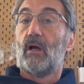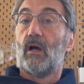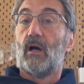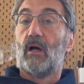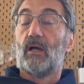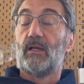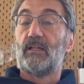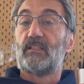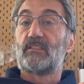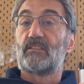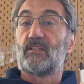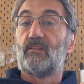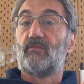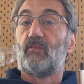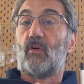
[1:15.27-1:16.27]

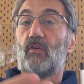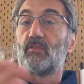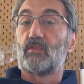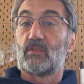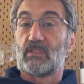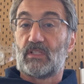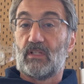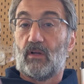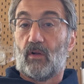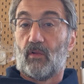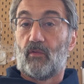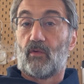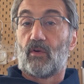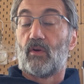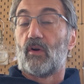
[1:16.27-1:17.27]
it involves what's the
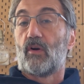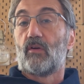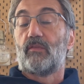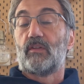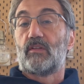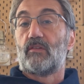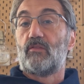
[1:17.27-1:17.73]
ulnar nerve,